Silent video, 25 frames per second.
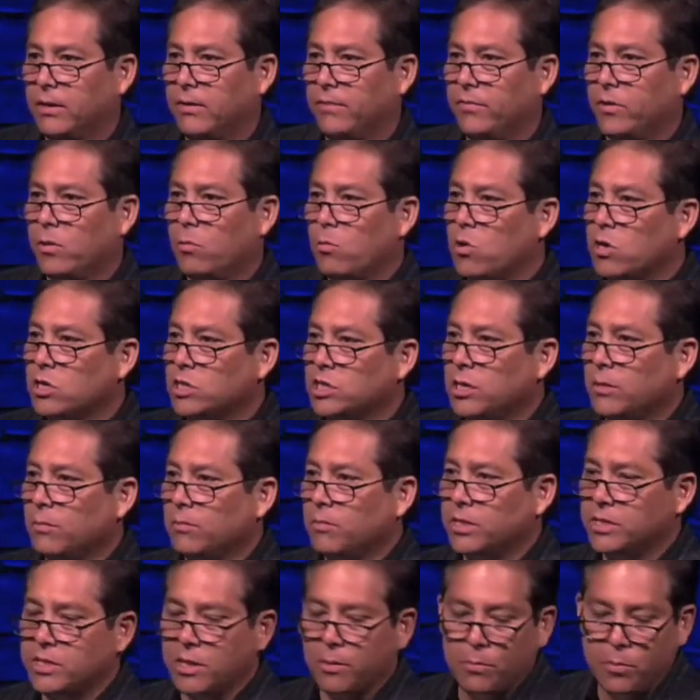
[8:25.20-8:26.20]
The worship
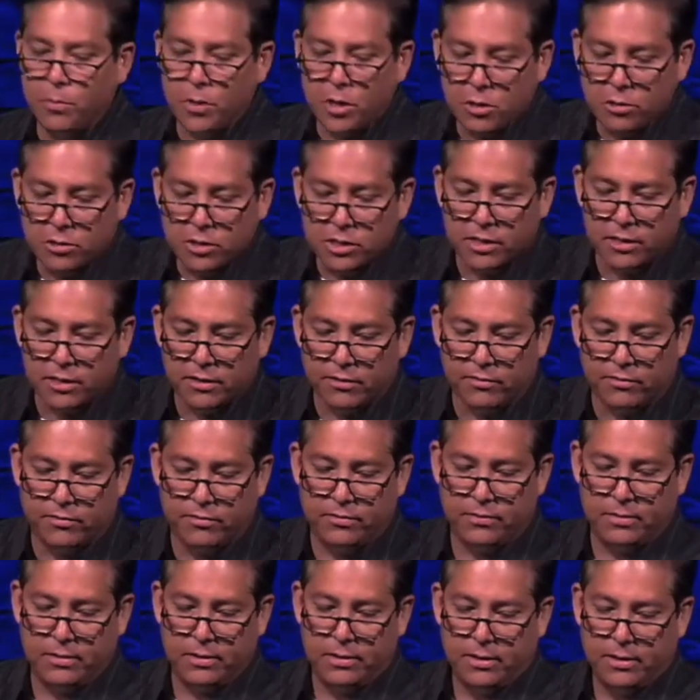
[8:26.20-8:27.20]
was abusive,
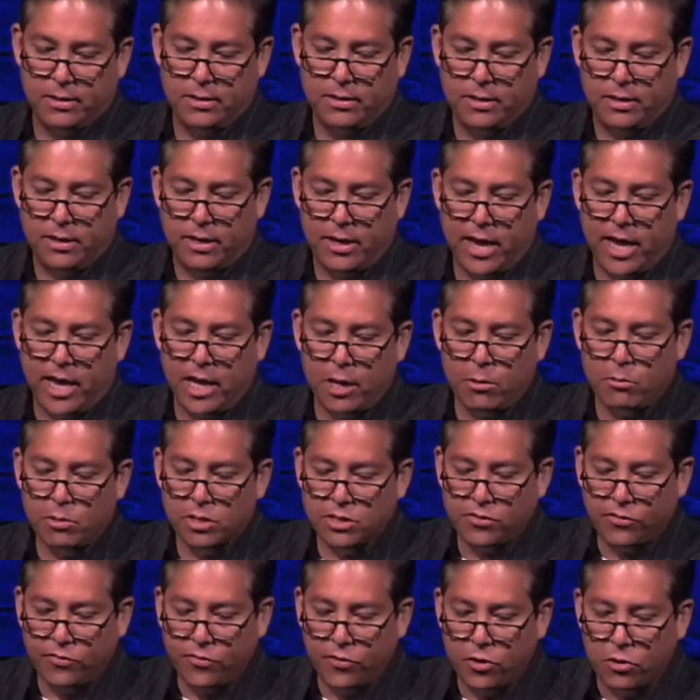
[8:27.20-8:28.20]
and it
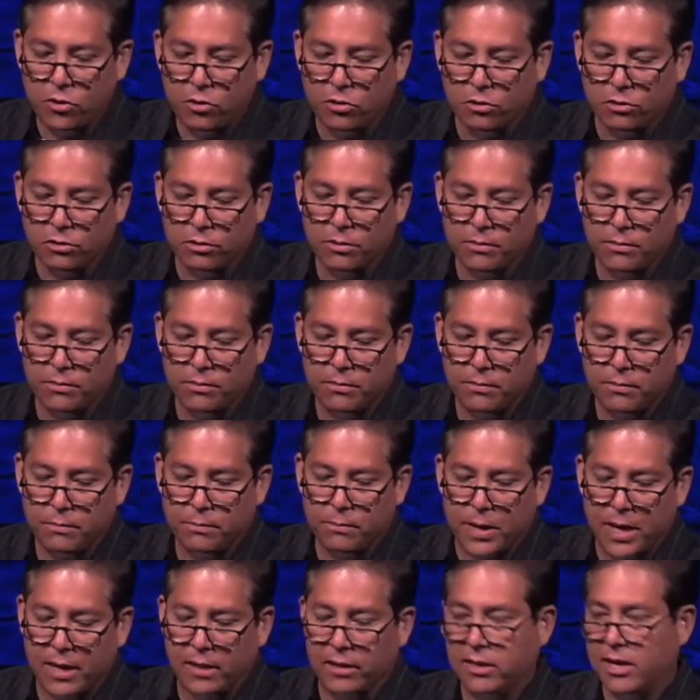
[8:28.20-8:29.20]
was fueled
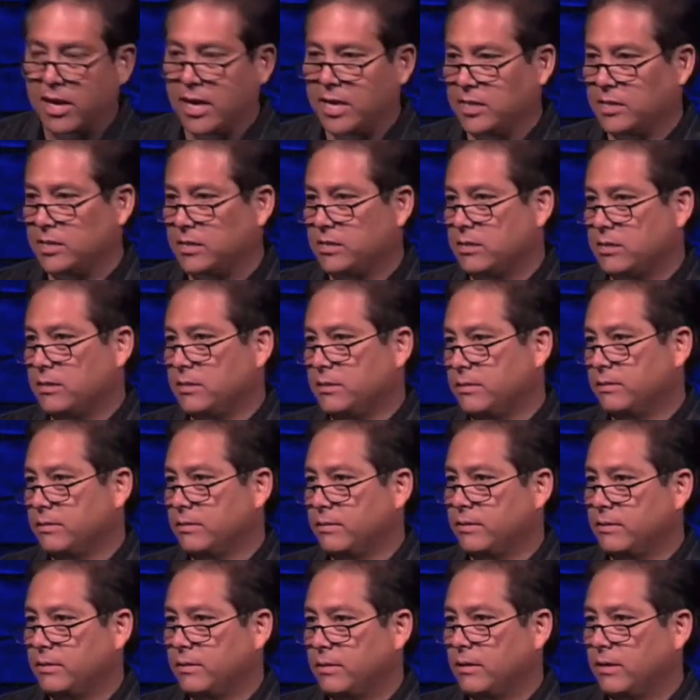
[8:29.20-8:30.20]
by lust.
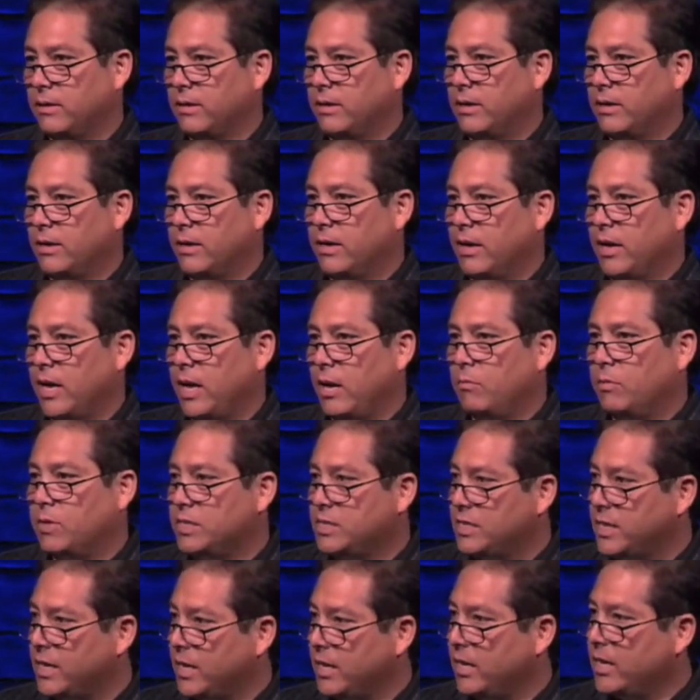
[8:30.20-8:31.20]
And we
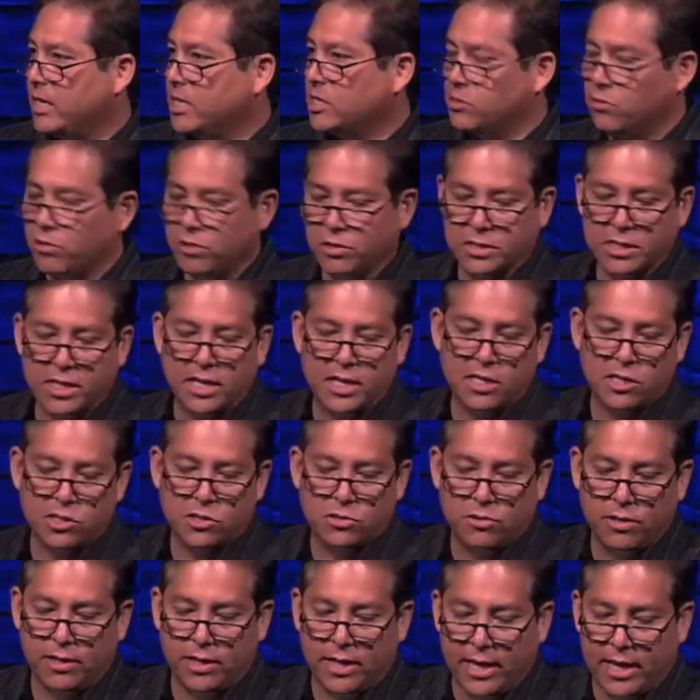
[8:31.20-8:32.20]
see in Israel's
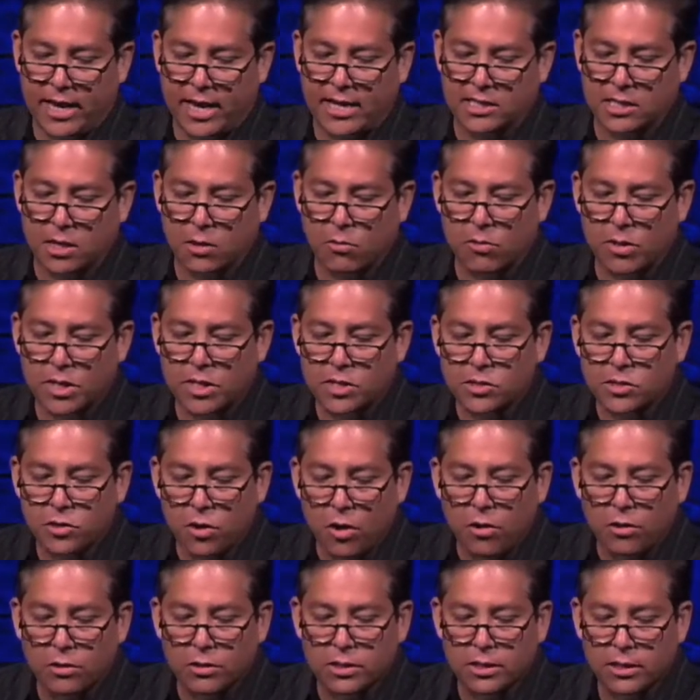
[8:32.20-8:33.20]
history that as a
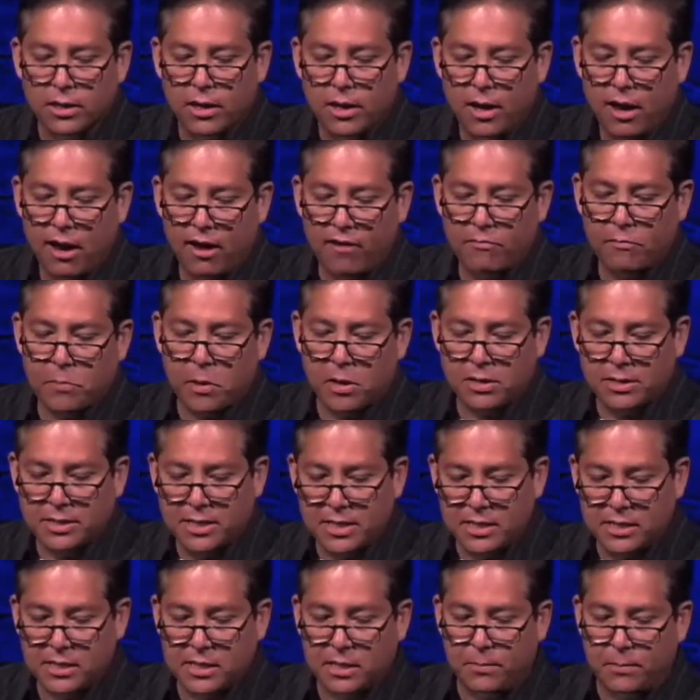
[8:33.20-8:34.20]
result of
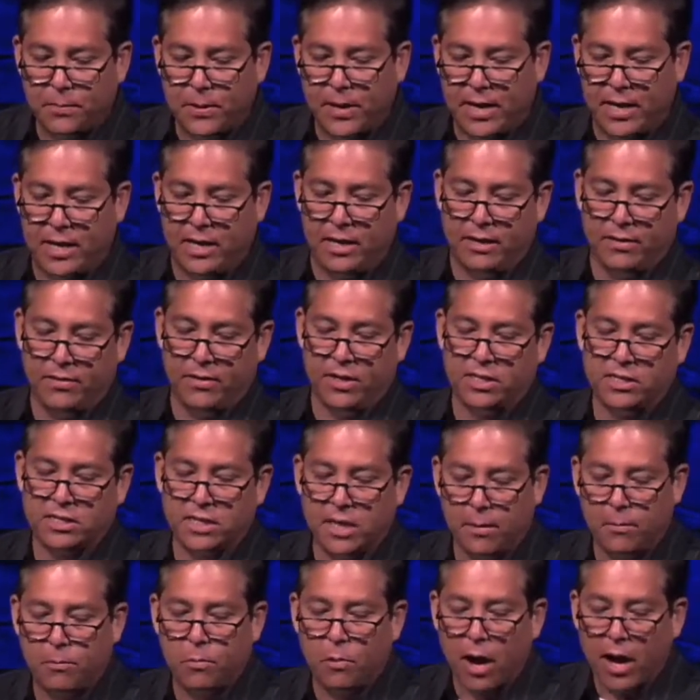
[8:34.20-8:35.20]
participating in this,
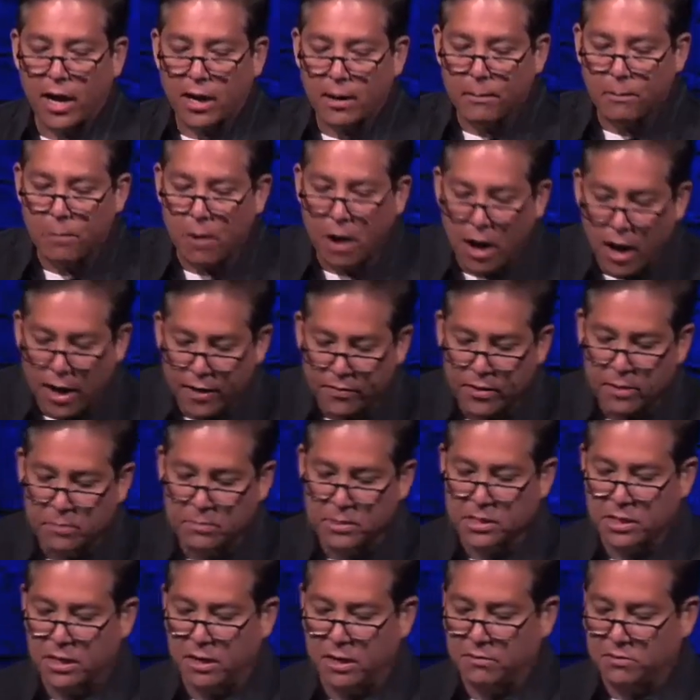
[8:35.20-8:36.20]
they brought upon
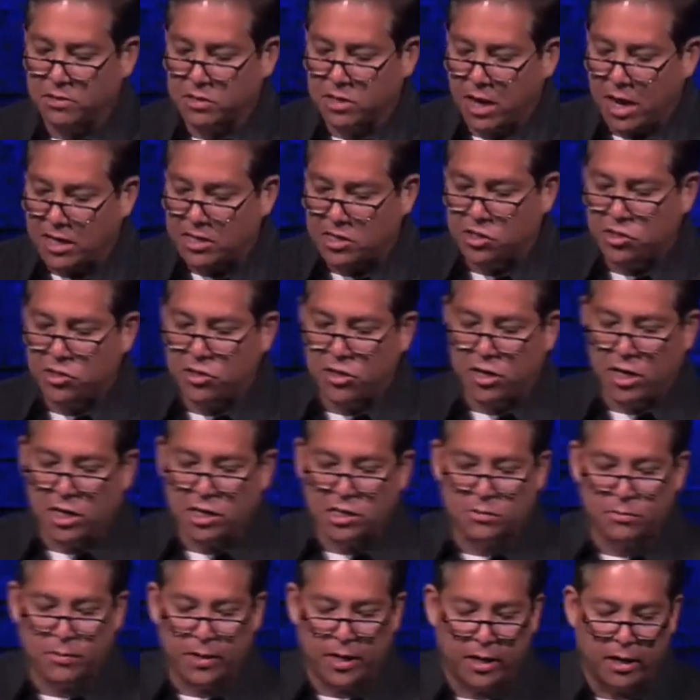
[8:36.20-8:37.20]
themselves God's
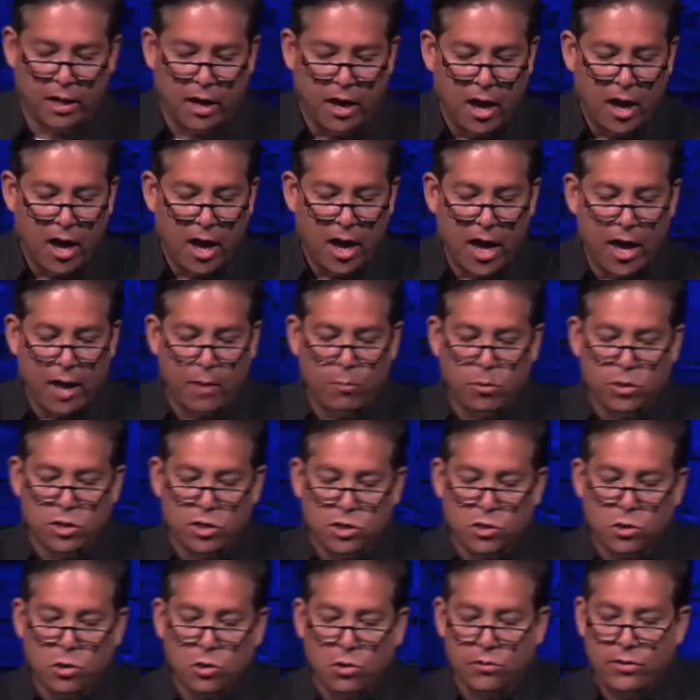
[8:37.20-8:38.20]
judgment. And we're
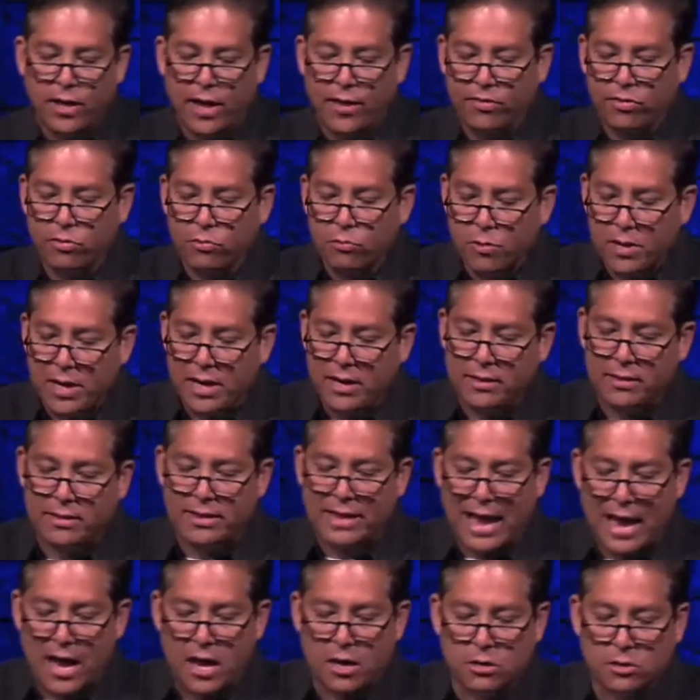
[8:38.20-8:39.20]
told that three
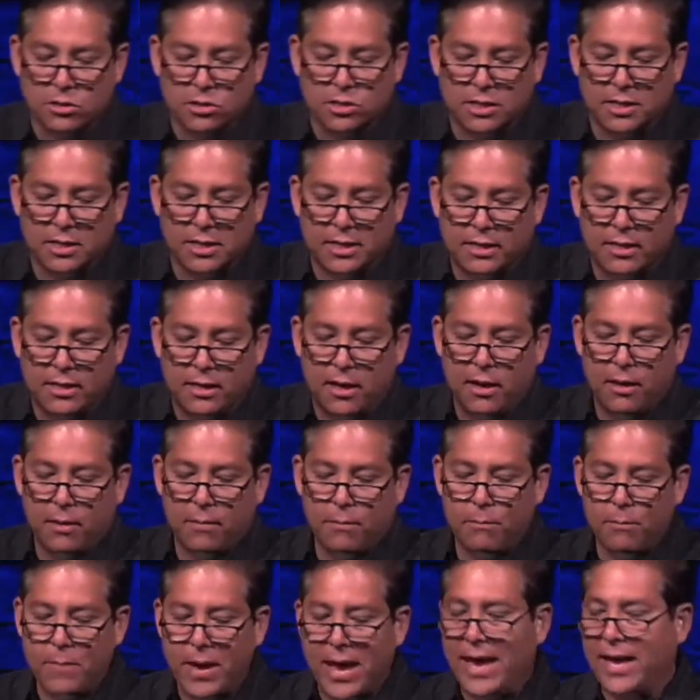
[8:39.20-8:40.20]
thousand
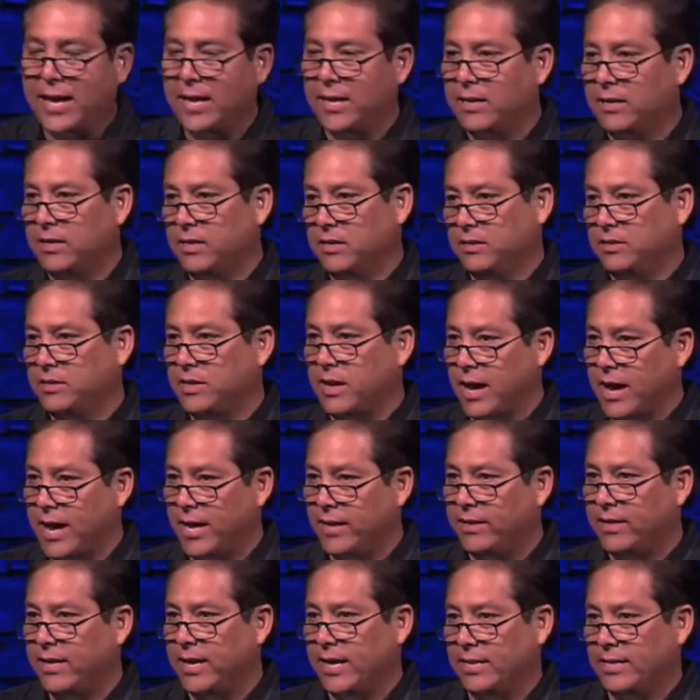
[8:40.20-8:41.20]
men
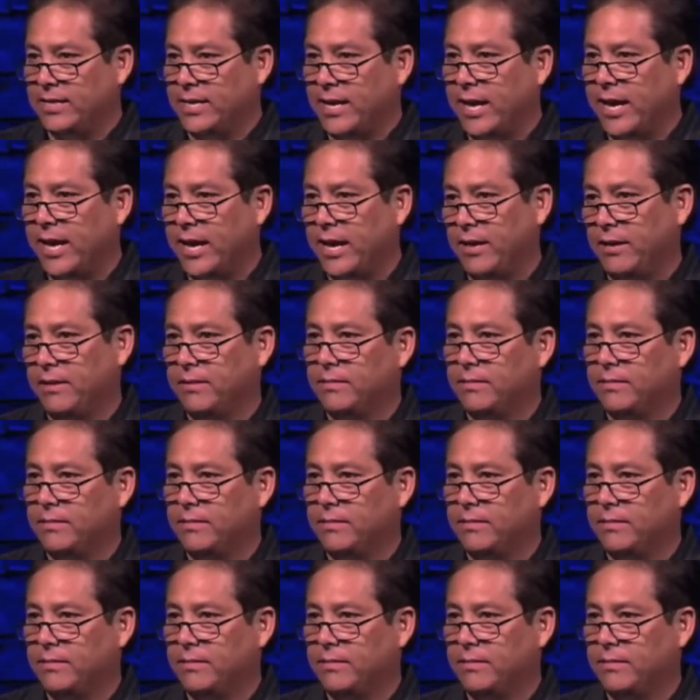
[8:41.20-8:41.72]
died that day.